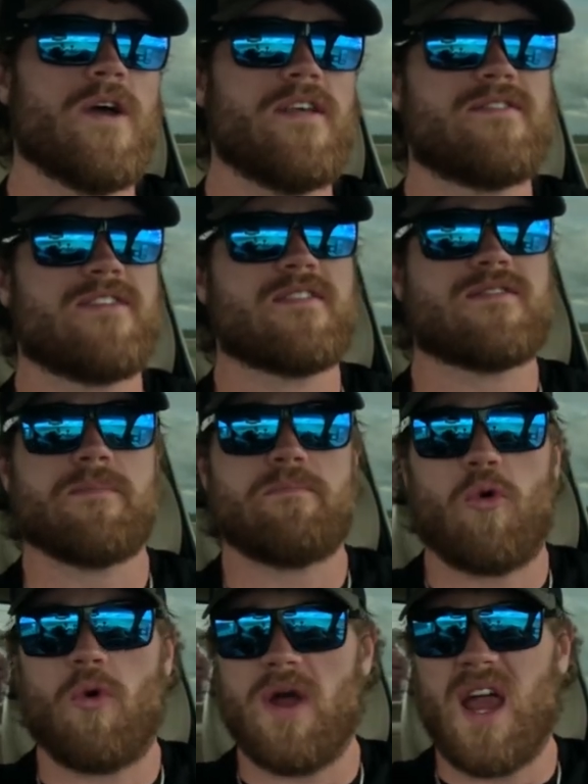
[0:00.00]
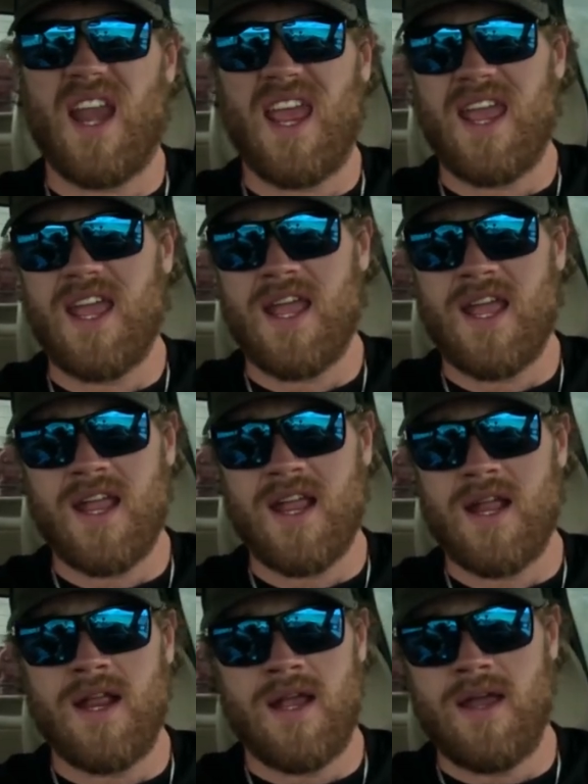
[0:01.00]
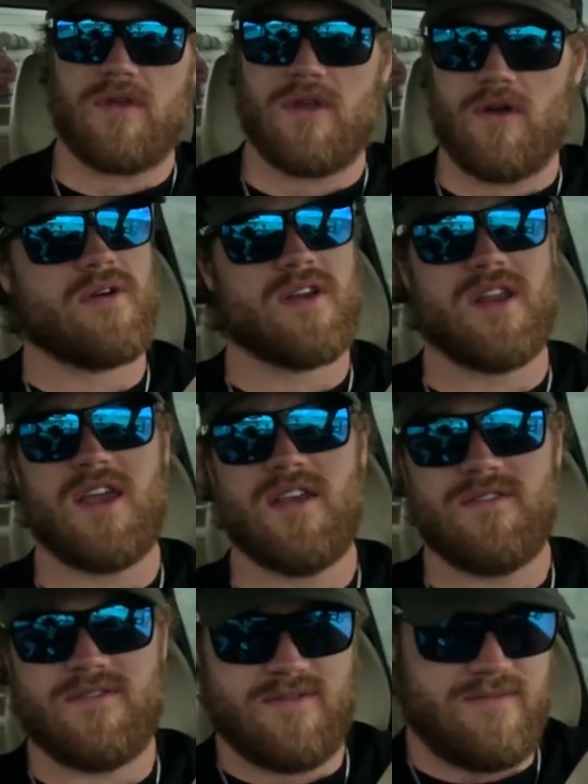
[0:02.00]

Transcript: it's disappointing. I know what it is.